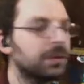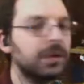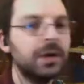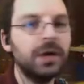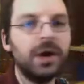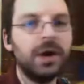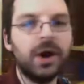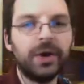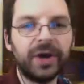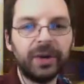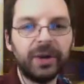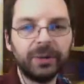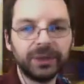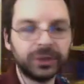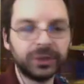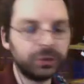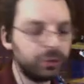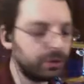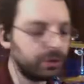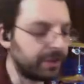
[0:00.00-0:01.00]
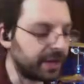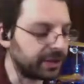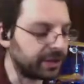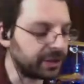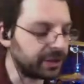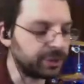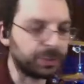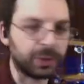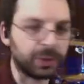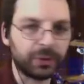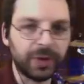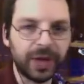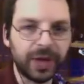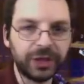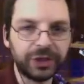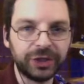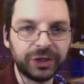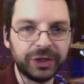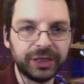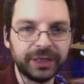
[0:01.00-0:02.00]
Okay, what's cool about this
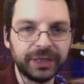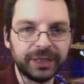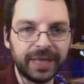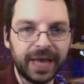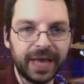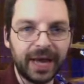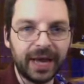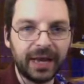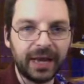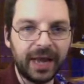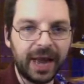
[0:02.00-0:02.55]
progression is that